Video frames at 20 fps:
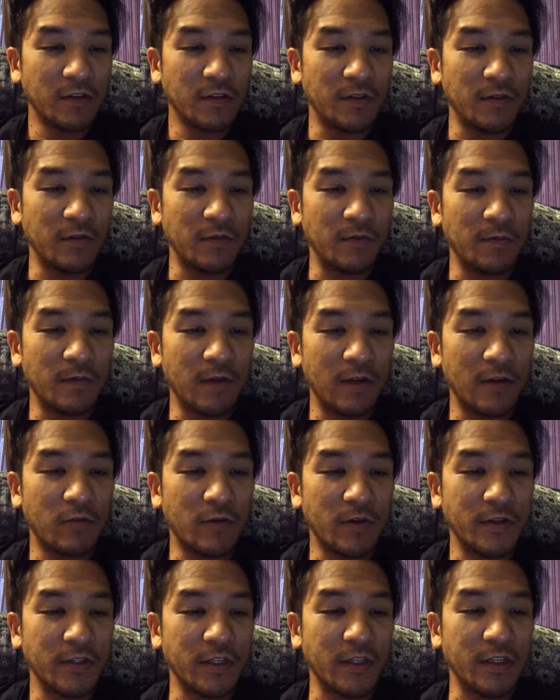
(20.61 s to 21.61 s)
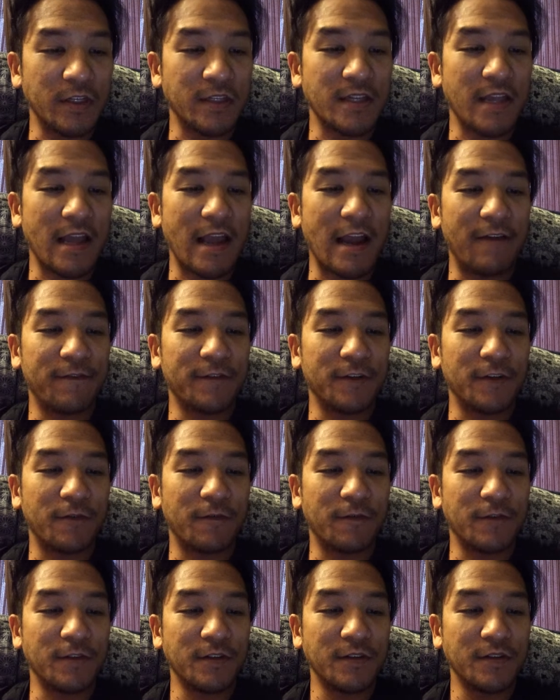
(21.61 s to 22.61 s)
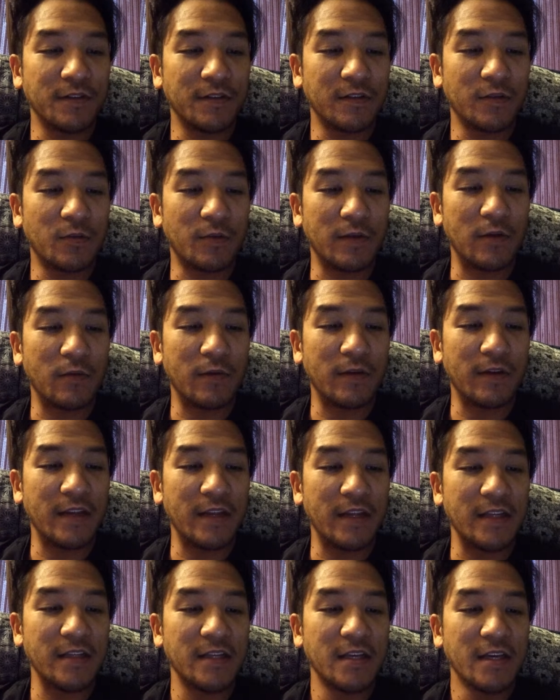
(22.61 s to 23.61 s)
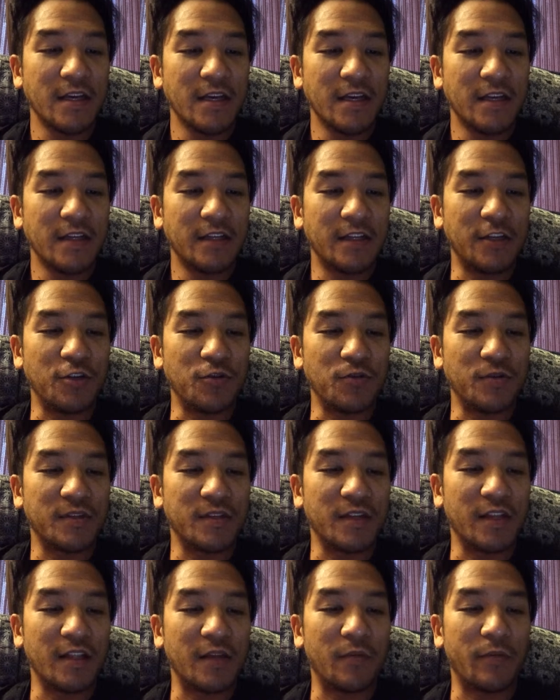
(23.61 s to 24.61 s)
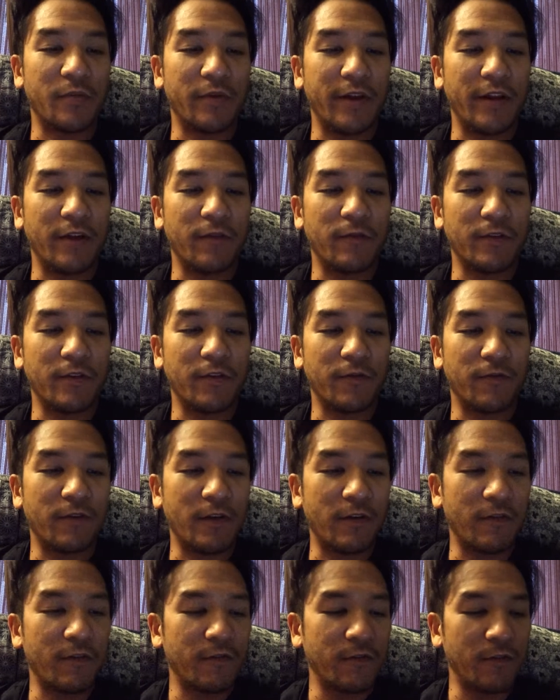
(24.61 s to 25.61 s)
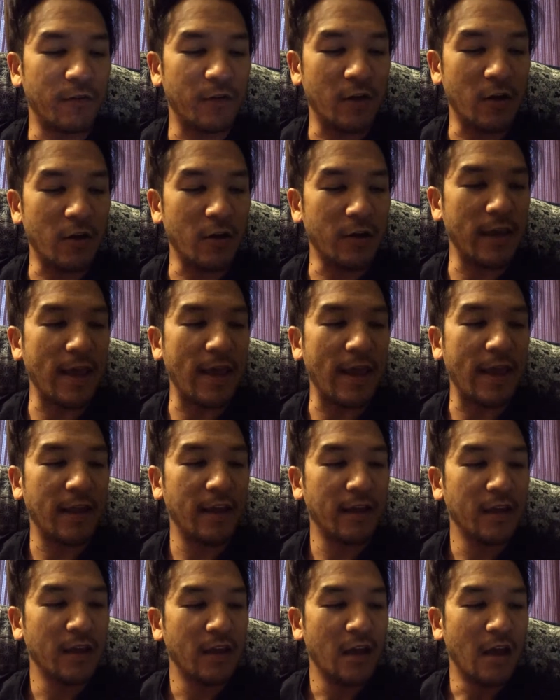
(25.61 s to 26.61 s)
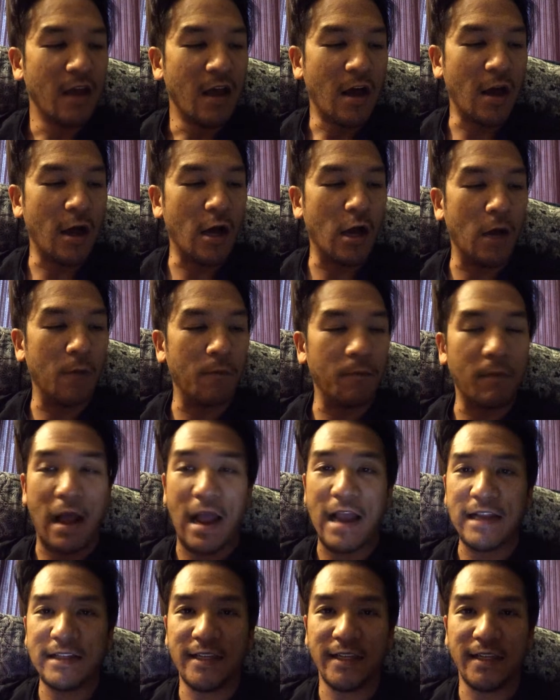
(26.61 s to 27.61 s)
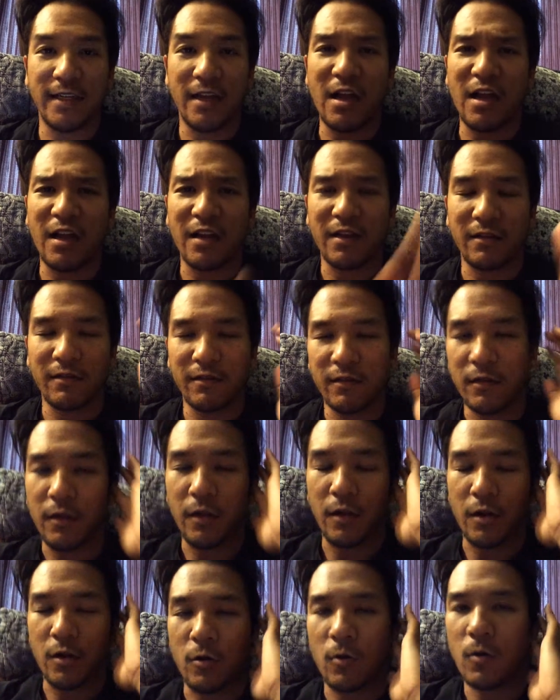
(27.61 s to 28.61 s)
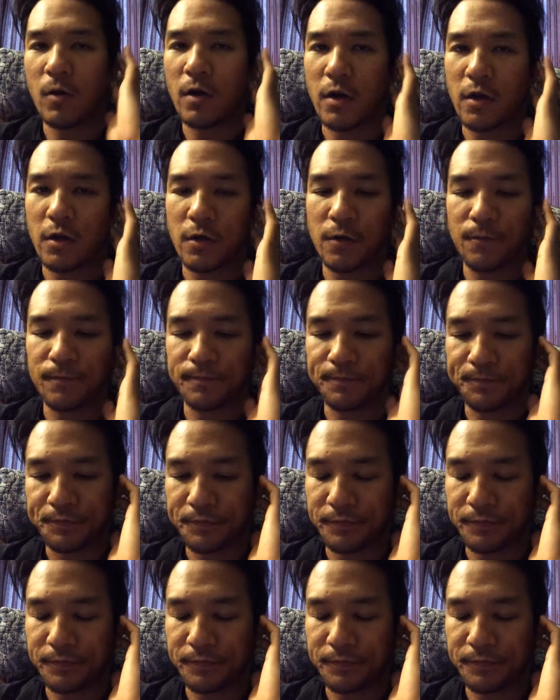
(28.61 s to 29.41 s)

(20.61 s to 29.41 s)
My question is, after the first 21 days, did you celebrate with your favorite food? Okay. I did not. You know,